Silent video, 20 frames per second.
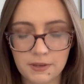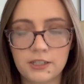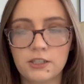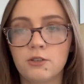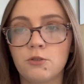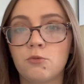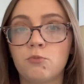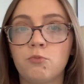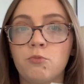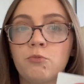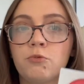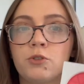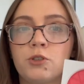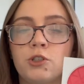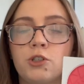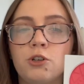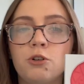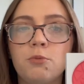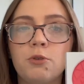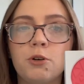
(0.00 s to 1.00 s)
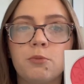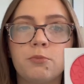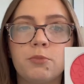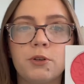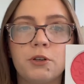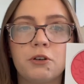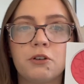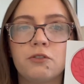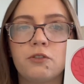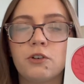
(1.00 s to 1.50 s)
it's a super
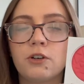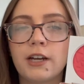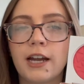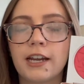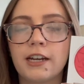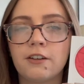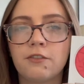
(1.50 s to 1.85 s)
beautiful kind